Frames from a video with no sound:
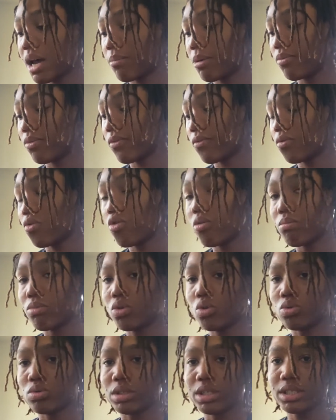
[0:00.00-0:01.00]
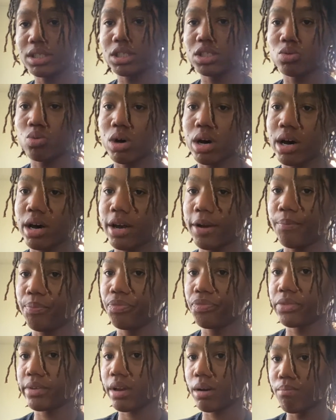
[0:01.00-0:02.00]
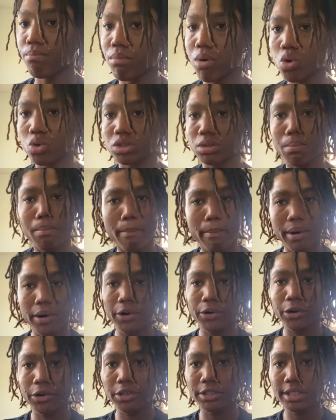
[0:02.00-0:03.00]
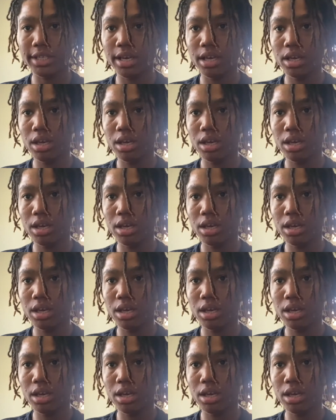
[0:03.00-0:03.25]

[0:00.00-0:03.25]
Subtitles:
of the full moon, this is why most murders